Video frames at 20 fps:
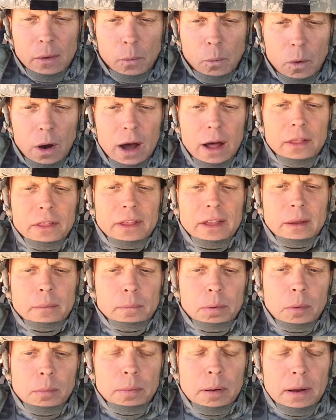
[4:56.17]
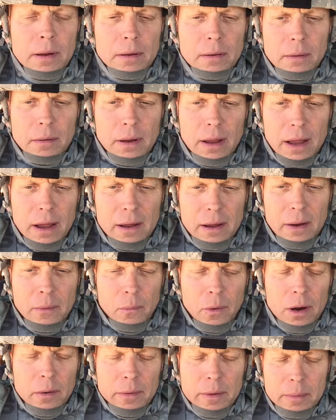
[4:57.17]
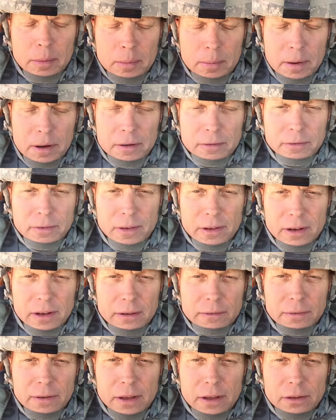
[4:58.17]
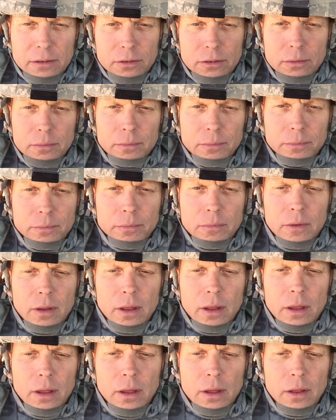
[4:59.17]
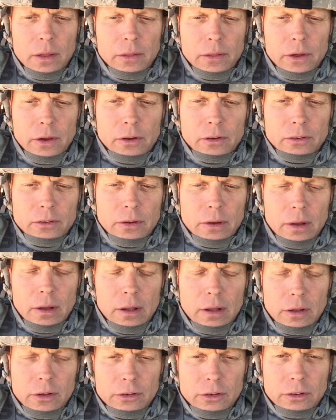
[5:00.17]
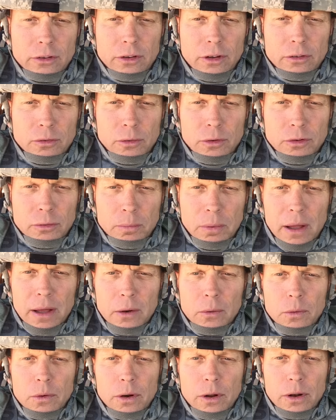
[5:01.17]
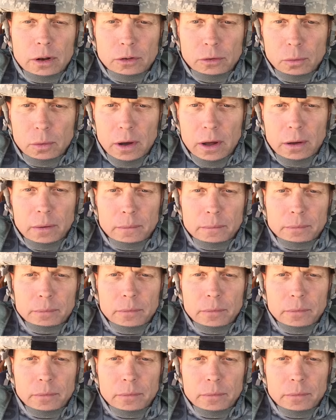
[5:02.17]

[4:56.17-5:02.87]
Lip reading: While we prepare for the defense, there's logistics resupply going on as well.